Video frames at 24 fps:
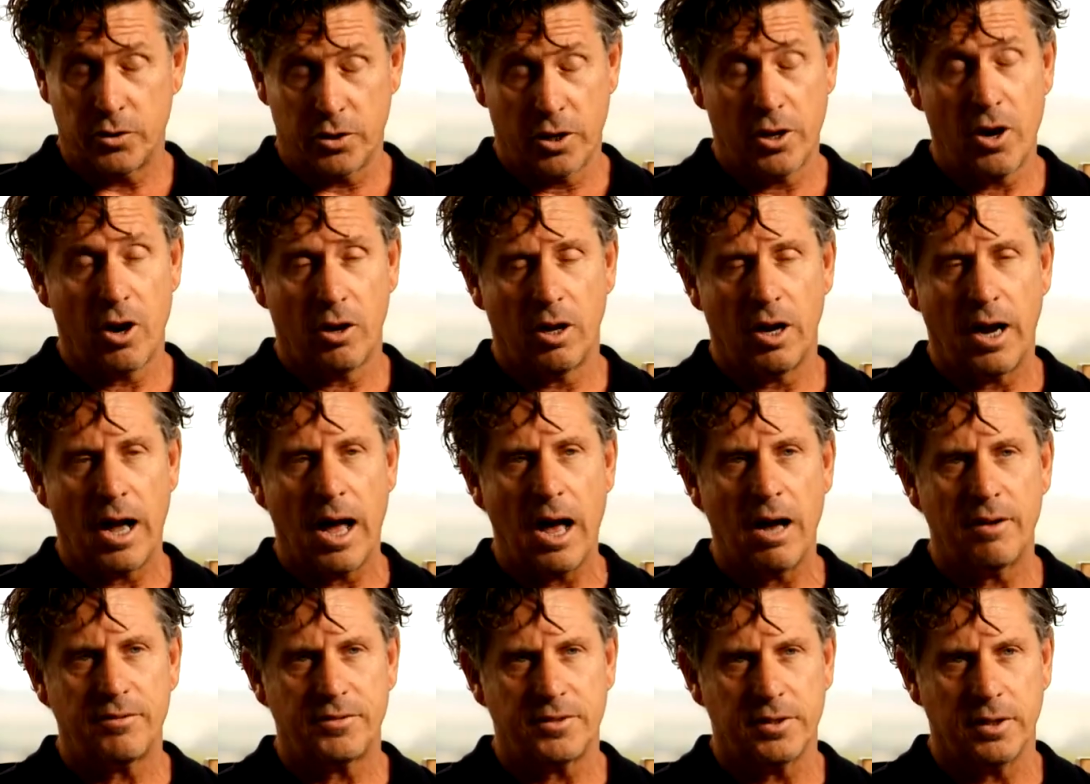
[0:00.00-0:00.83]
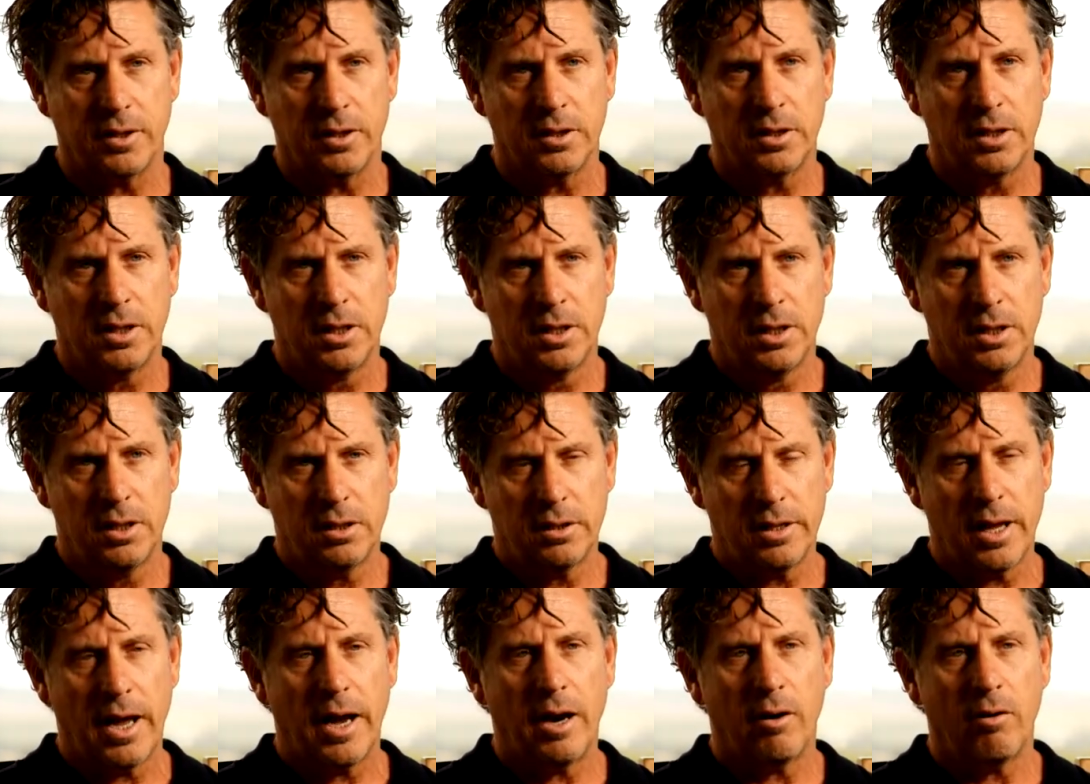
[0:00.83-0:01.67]
so not long after
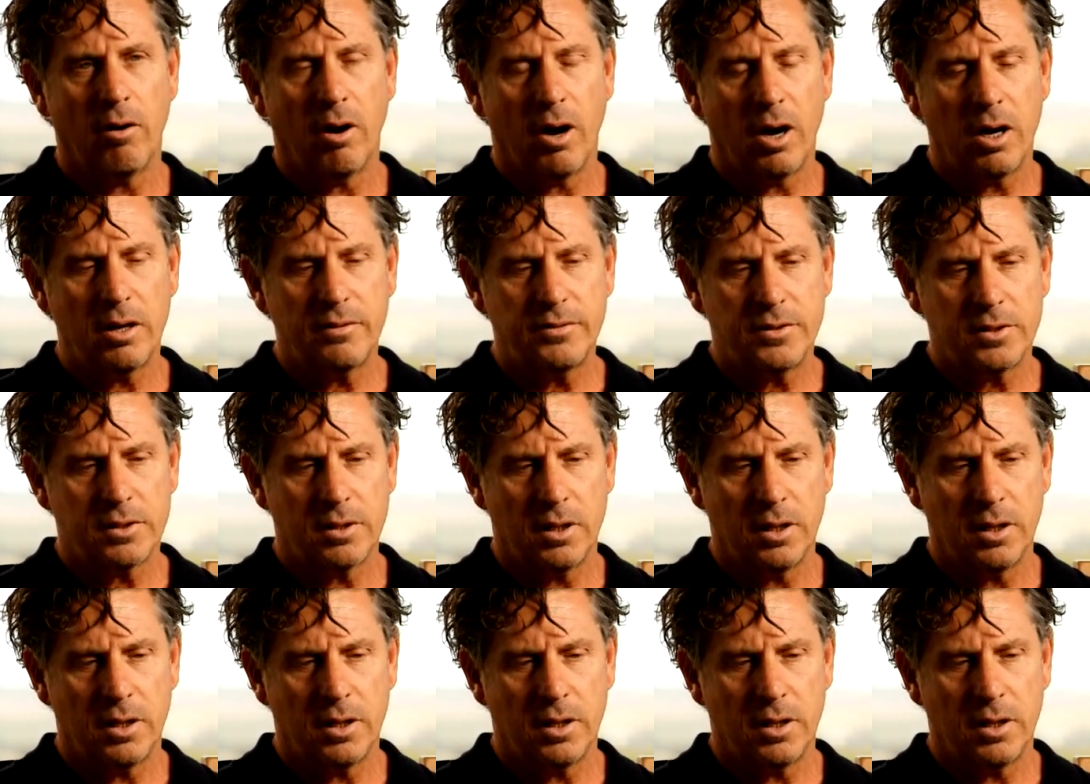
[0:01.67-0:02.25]
they arrived.